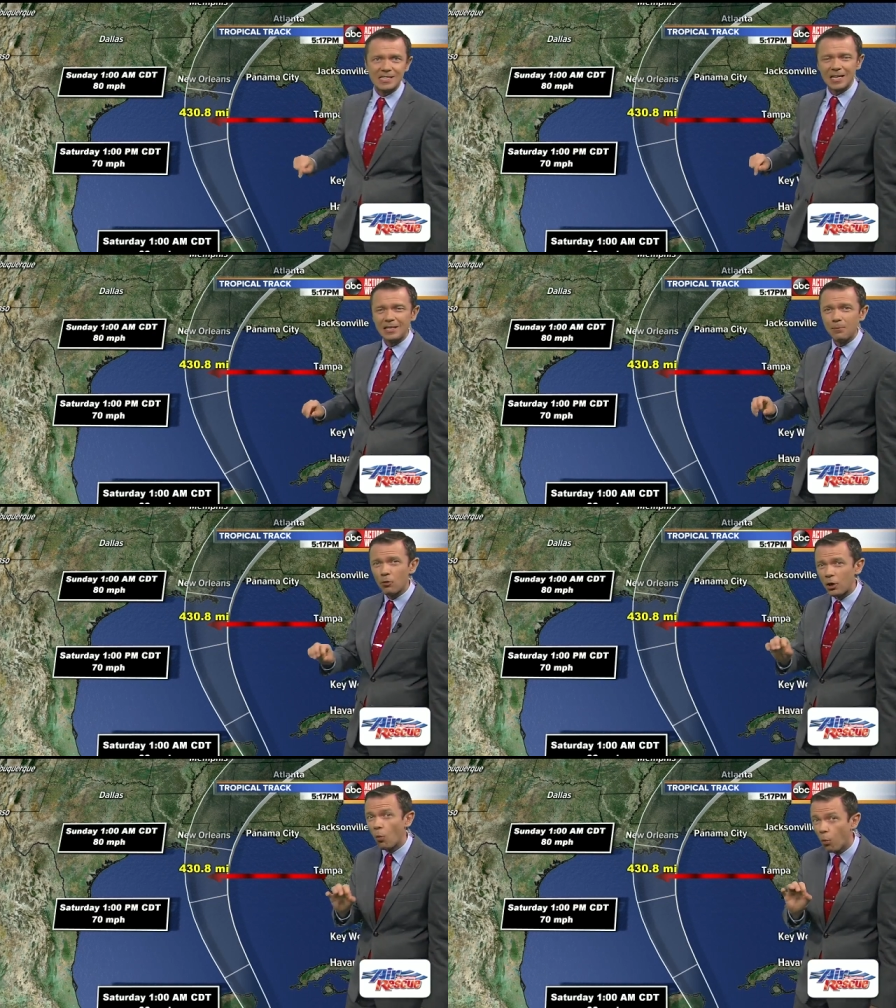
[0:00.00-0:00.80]
Sunday
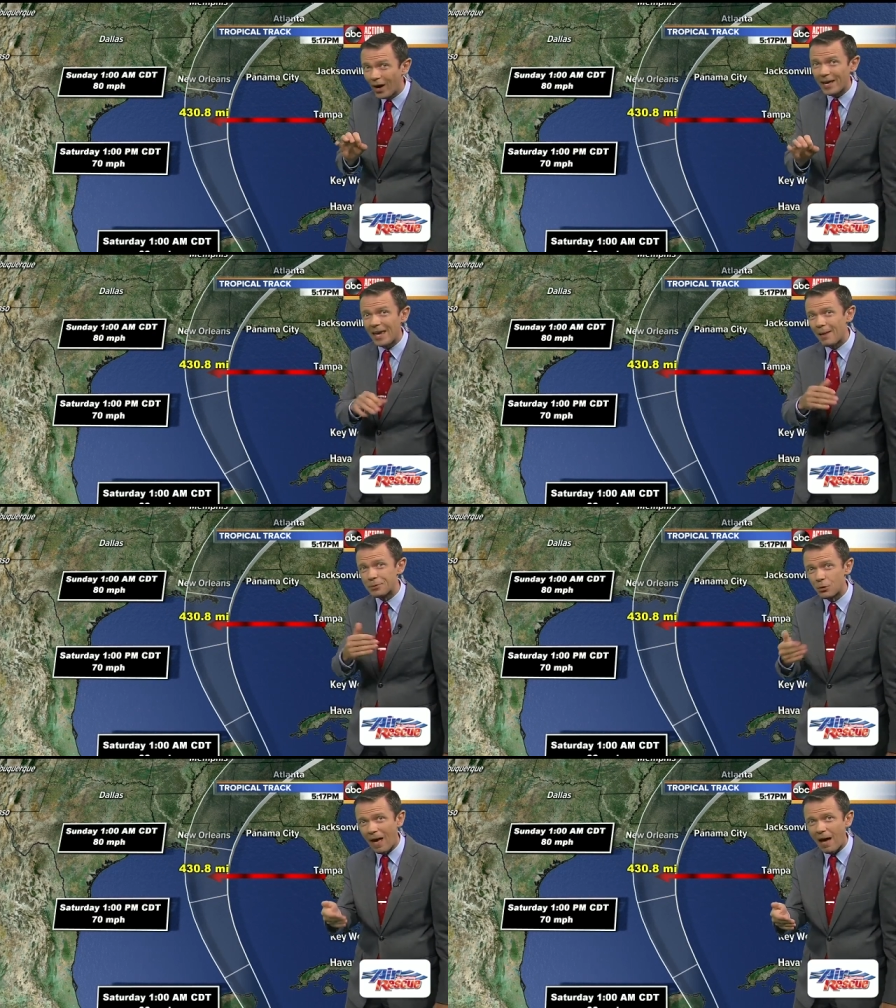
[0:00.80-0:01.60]
morning, 1 a.m.,
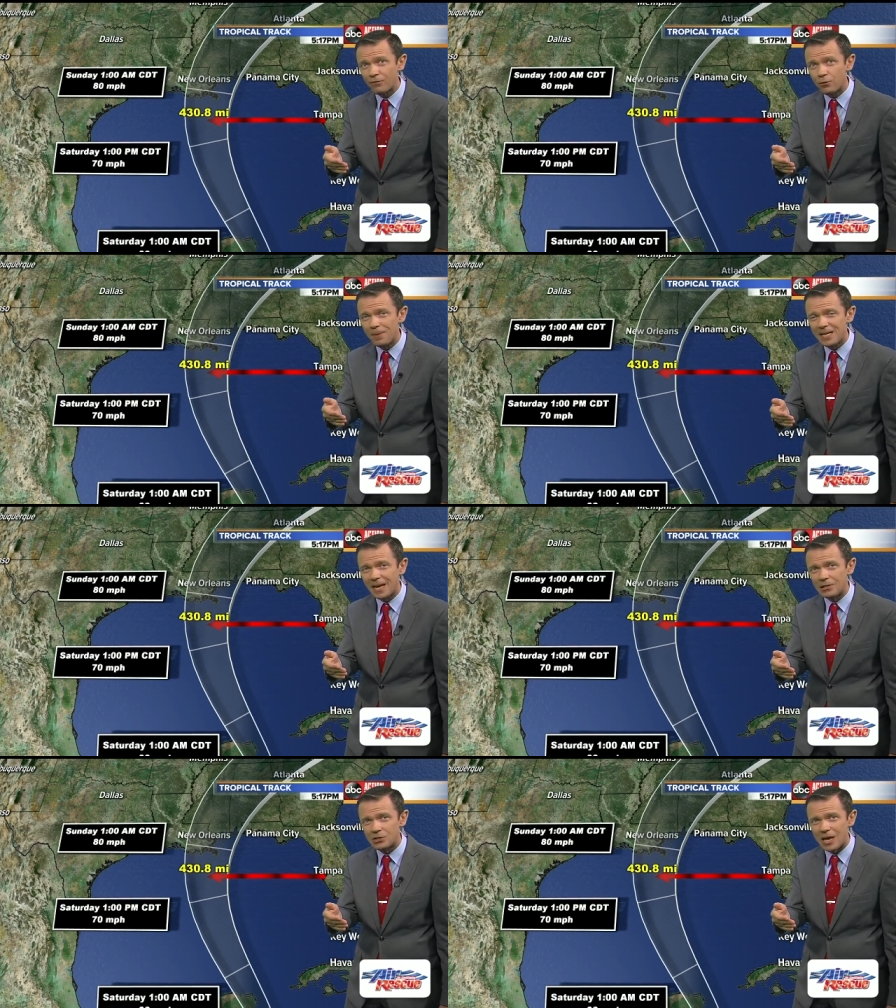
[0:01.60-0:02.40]
so after
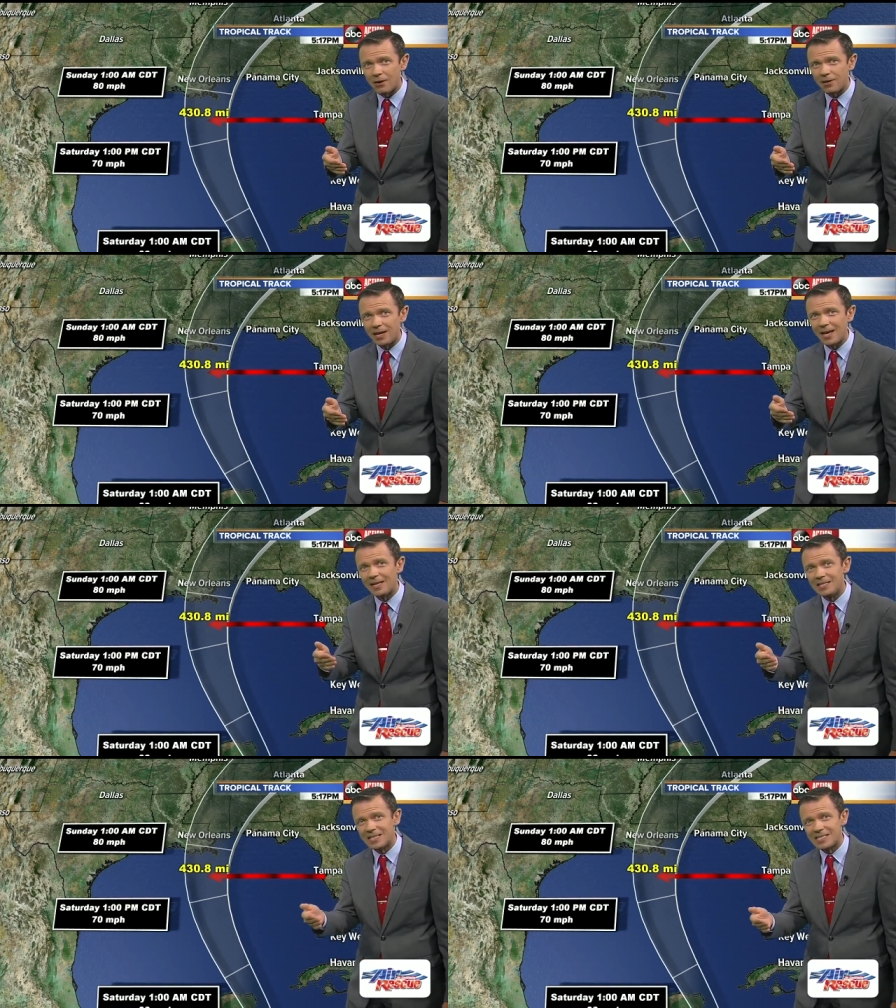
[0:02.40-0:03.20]
midnight, Saturday night
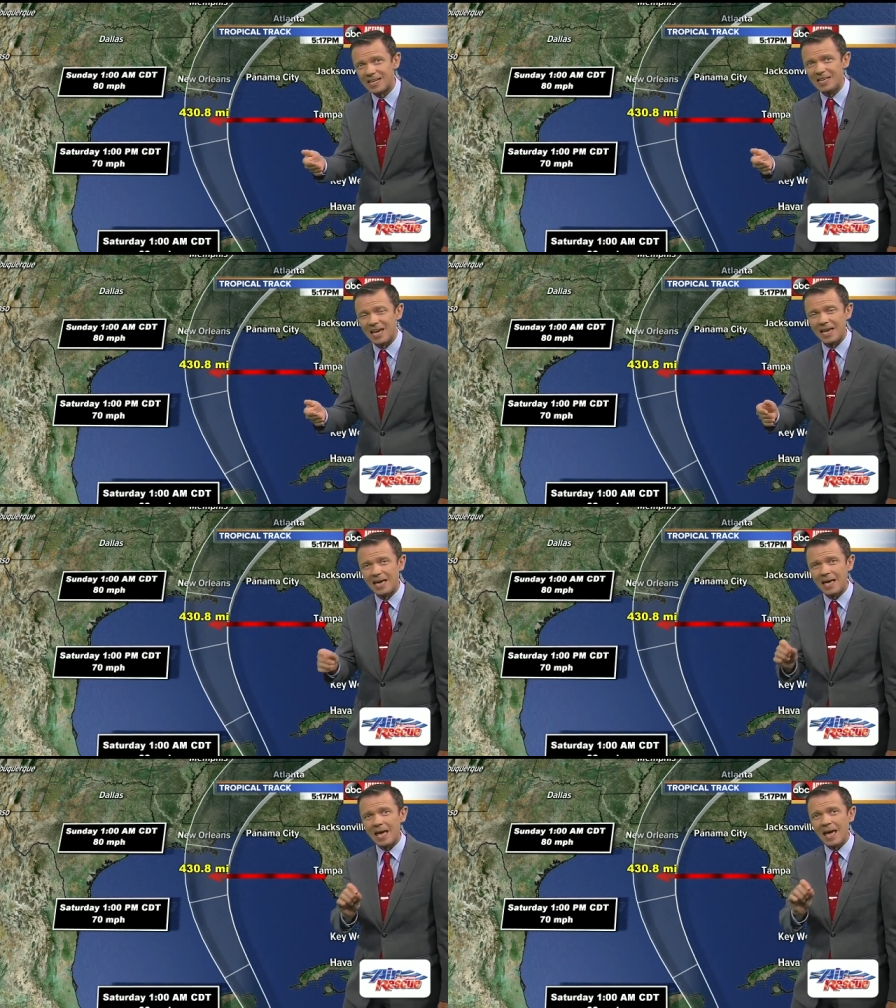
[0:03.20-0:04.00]
into Sunday.
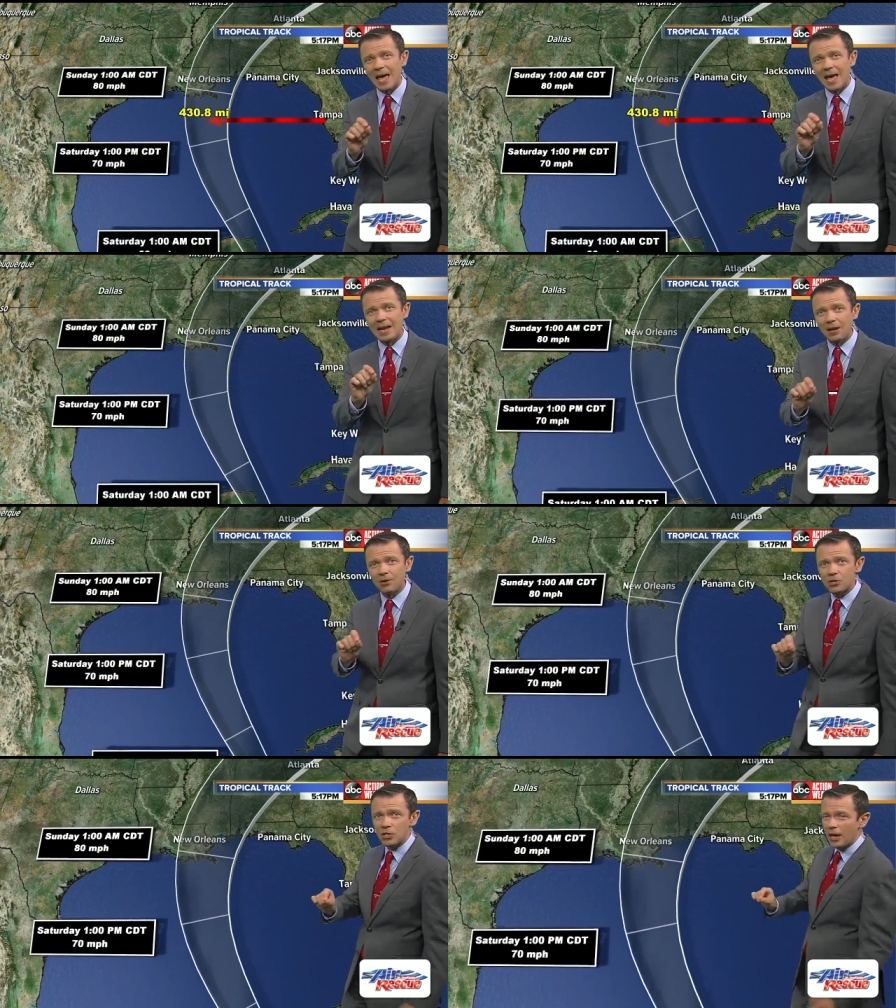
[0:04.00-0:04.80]
And
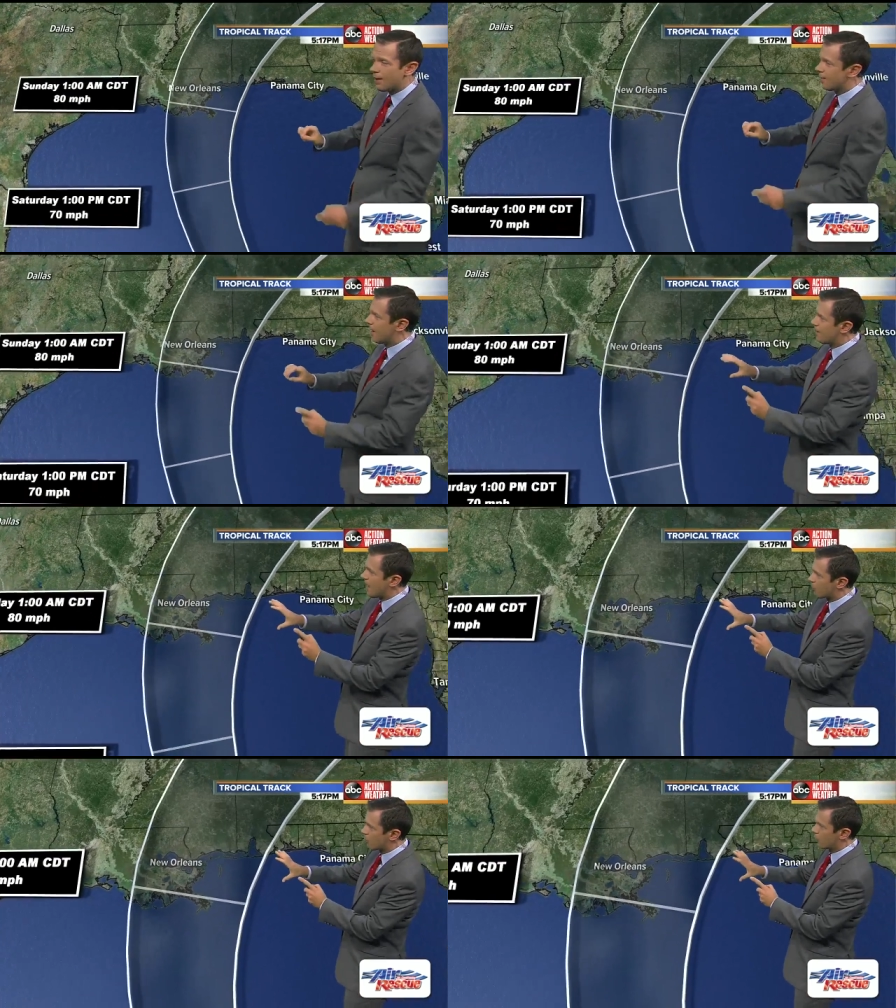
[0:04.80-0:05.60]
here's the area
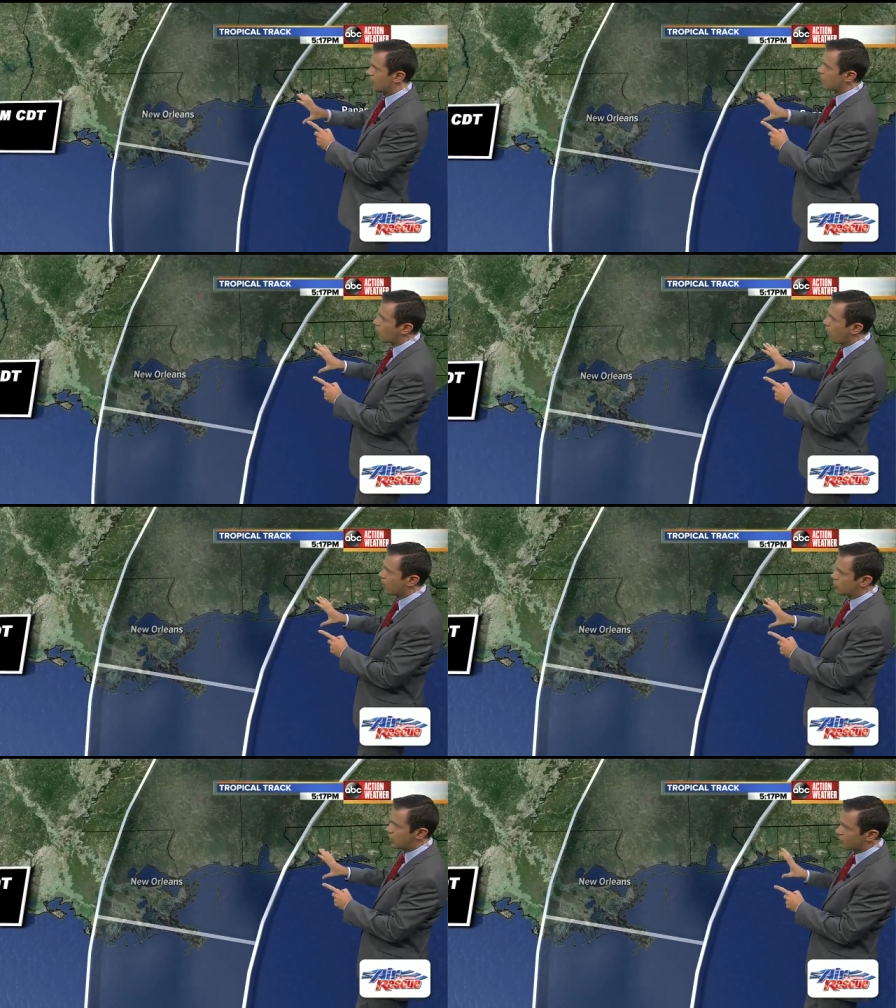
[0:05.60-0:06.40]
that we're really
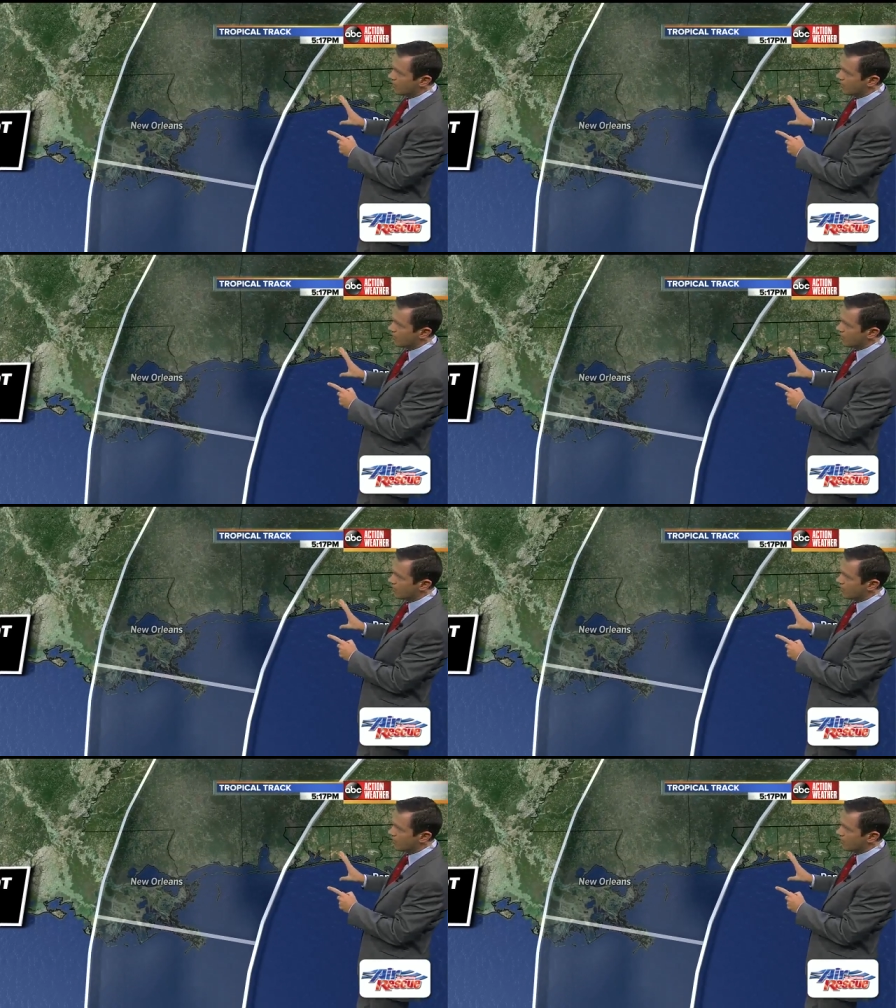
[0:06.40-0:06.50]
watching.